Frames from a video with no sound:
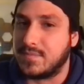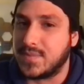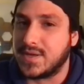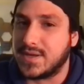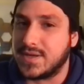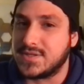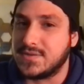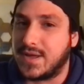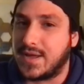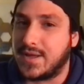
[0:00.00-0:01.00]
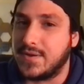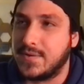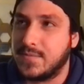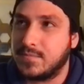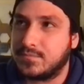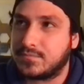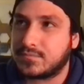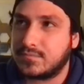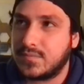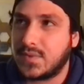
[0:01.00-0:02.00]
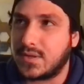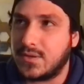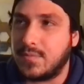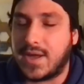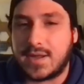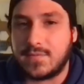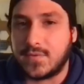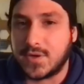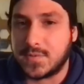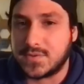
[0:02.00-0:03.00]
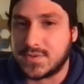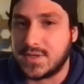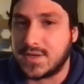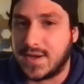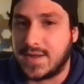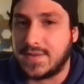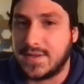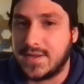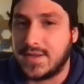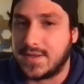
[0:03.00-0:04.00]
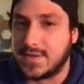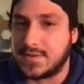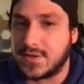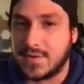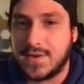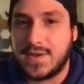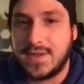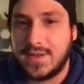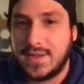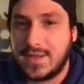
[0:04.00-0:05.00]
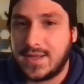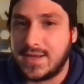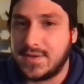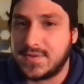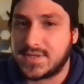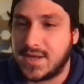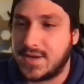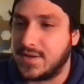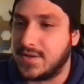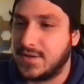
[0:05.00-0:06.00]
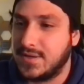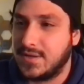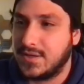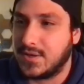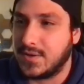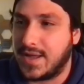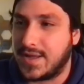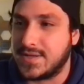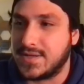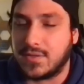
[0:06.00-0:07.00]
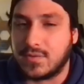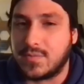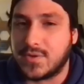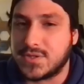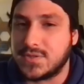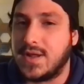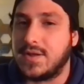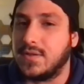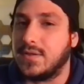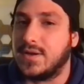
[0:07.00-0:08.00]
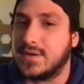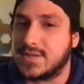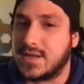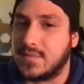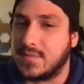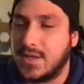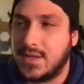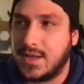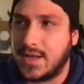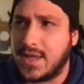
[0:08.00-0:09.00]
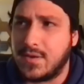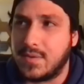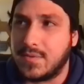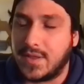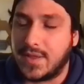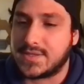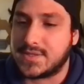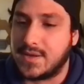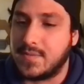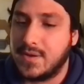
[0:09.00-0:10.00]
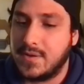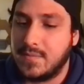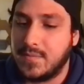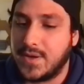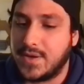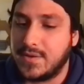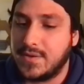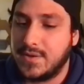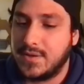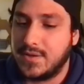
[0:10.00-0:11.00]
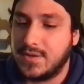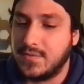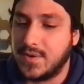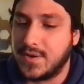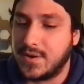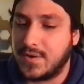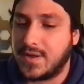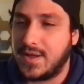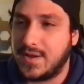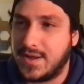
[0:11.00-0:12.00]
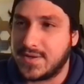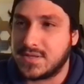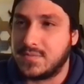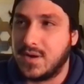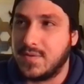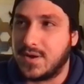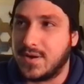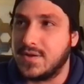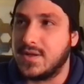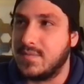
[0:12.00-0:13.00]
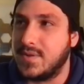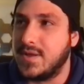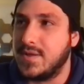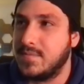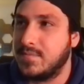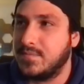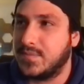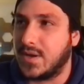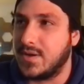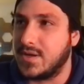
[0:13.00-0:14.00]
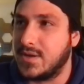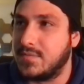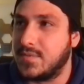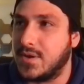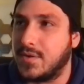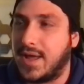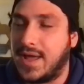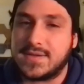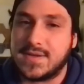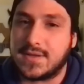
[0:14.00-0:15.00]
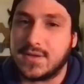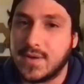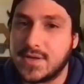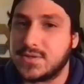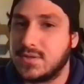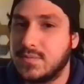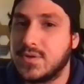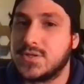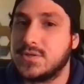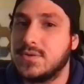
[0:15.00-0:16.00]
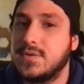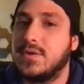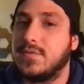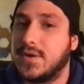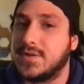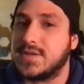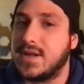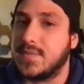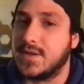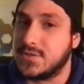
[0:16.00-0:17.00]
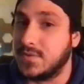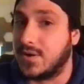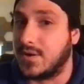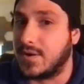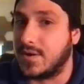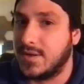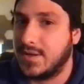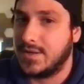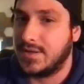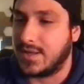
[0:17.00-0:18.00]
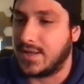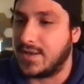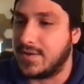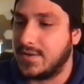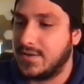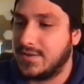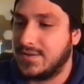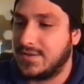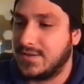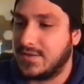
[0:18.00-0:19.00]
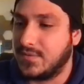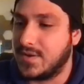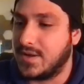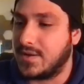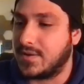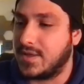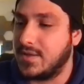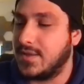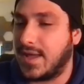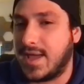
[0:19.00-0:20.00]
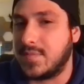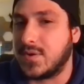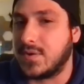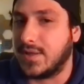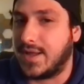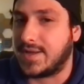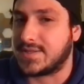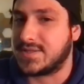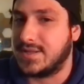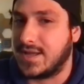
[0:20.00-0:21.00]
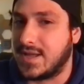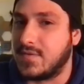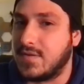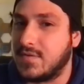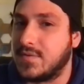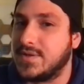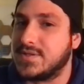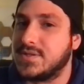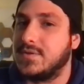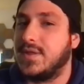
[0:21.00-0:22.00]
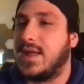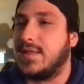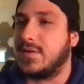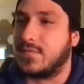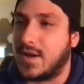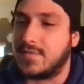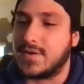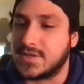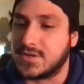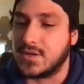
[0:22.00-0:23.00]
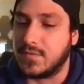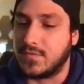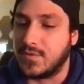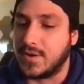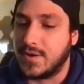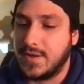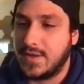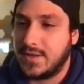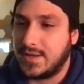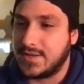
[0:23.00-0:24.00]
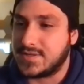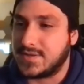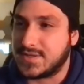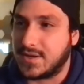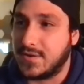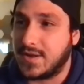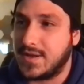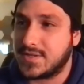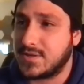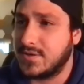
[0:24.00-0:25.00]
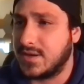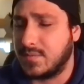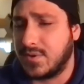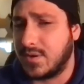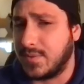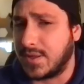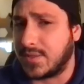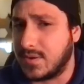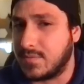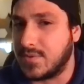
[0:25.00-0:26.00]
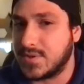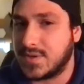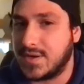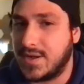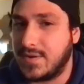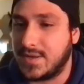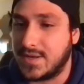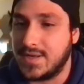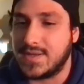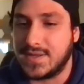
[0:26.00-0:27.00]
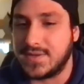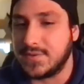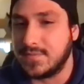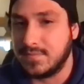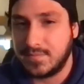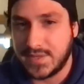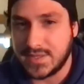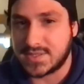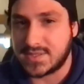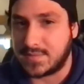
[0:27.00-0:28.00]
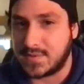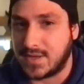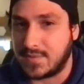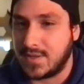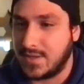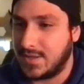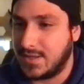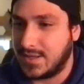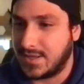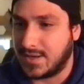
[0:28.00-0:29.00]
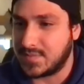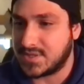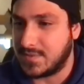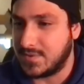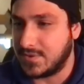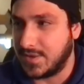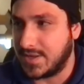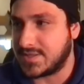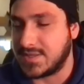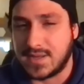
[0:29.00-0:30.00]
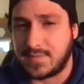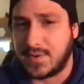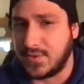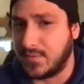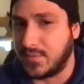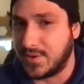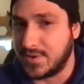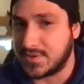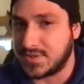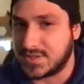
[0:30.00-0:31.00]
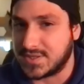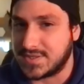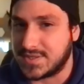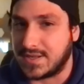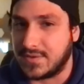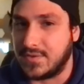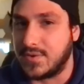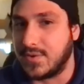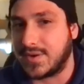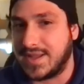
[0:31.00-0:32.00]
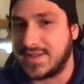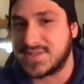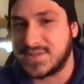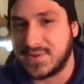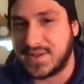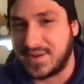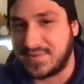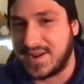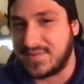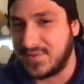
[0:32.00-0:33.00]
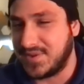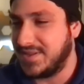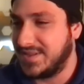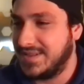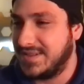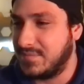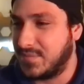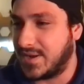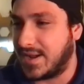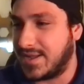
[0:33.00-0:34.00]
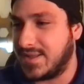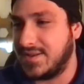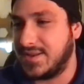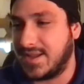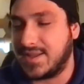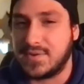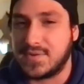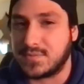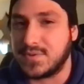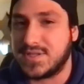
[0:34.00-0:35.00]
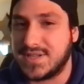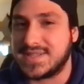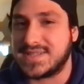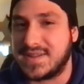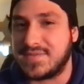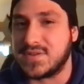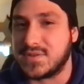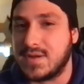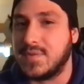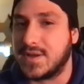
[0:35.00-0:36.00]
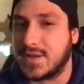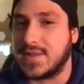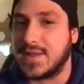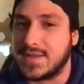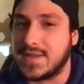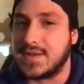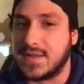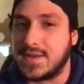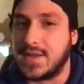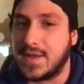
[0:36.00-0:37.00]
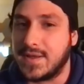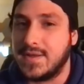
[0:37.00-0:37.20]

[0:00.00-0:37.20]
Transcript: because you had the back and forth between Conley and Curry, and it was kind of Curry hadn't done the 3-point shootout in a long time. I can't remember the last time, but you wonder, okay, now's the moment. Are you gonna, you know, act like the greatest 3-point shooter of all time that you are? And when they had him go last out of everyone, so they had like 5 guys go before, and so I was like, okay, is Curry going to put up like 30 points right now? And he did, dude. He stepped up. And I'm someone who likes to dump on the Warriors just because like a little NorCal SoCal rivalry, but I can always appreciate Steph and Draymond and Clay at the end of the day.